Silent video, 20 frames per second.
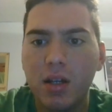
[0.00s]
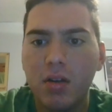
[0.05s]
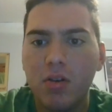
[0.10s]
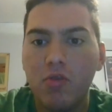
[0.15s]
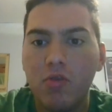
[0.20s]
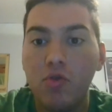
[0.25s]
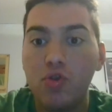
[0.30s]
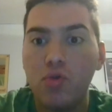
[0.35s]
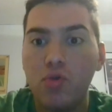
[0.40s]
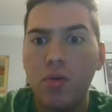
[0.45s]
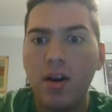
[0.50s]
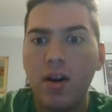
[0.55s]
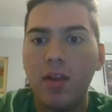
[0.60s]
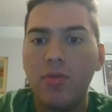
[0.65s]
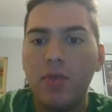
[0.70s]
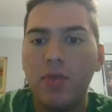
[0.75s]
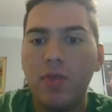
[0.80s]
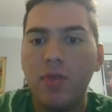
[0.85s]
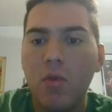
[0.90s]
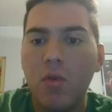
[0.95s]
It was
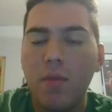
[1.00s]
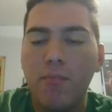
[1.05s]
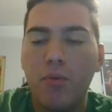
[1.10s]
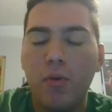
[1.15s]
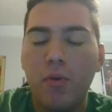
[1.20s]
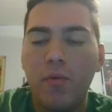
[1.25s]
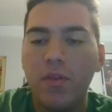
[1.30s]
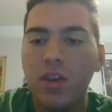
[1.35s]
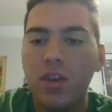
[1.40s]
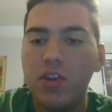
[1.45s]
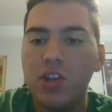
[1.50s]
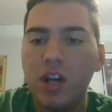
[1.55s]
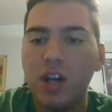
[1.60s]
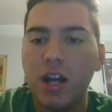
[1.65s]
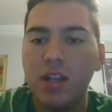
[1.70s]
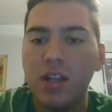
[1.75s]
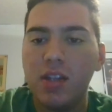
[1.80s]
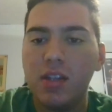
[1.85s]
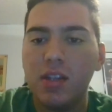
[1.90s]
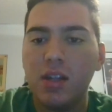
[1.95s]
23 at one point for the
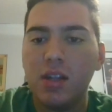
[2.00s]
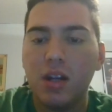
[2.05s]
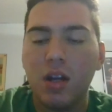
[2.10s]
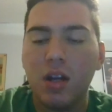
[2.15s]
Jets,